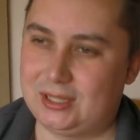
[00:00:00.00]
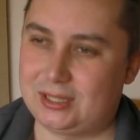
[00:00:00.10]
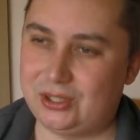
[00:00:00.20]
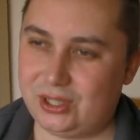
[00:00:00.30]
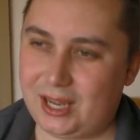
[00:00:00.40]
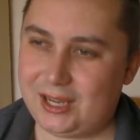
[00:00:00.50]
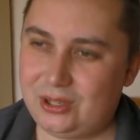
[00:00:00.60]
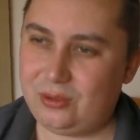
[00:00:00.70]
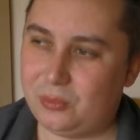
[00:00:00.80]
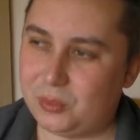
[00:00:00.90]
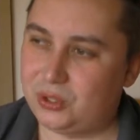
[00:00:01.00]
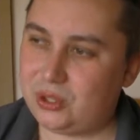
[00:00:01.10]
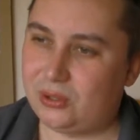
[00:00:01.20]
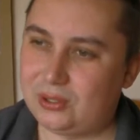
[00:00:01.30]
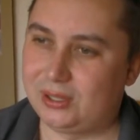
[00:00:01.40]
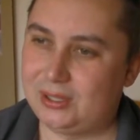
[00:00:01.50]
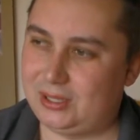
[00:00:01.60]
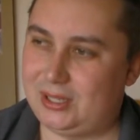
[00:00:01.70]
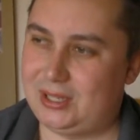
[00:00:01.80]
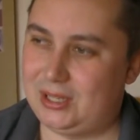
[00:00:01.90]
because you can do it with chocolate
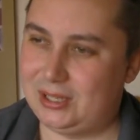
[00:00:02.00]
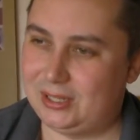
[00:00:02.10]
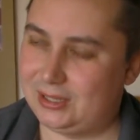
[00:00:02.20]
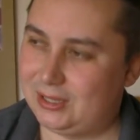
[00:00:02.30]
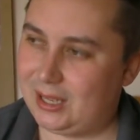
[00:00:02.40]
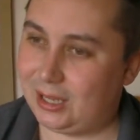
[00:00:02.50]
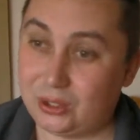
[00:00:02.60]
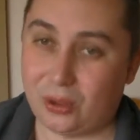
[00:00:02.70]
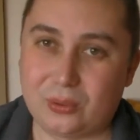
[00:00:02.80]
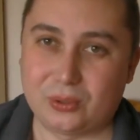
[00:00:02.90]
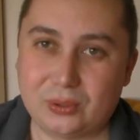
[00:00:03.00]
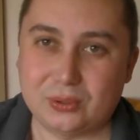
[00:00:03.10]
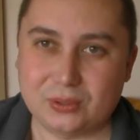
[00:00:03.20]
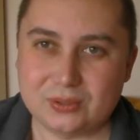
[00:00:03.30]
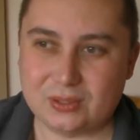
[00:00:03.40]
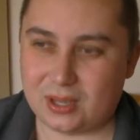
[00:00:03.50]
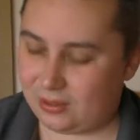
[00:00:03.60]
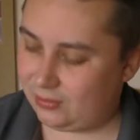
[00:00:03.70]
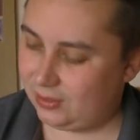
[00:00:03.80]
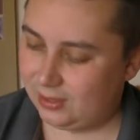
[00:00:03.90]
and coconut. So
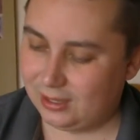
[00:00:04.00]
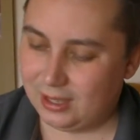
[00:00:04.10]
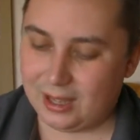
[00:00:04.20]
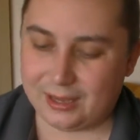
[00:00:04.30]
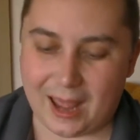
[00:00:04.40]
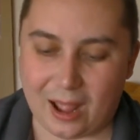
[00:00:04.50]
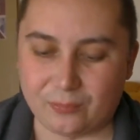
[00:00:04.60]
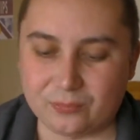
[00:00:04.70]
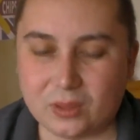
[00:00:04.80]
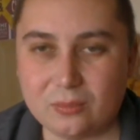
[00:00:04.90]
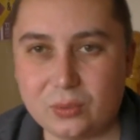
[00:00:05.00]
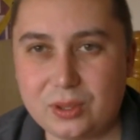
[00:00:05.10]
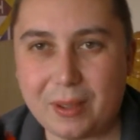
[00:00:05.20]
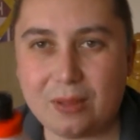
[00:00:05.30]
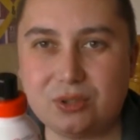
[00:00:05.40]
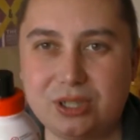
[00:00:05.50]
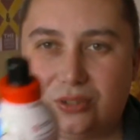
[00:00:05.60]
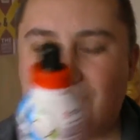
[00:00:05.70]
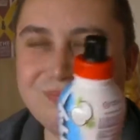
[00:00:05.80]
now, with the Bounty